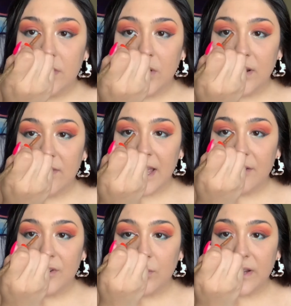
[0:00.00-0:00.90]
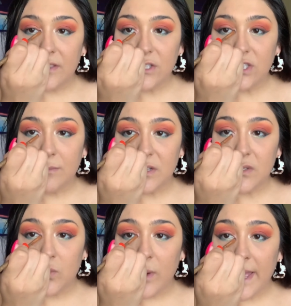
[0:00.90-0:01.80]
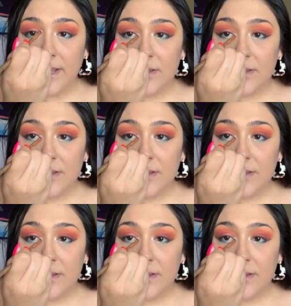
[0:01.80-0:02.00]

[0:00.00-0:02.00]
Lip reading: Don't even have to wear these shimmers wet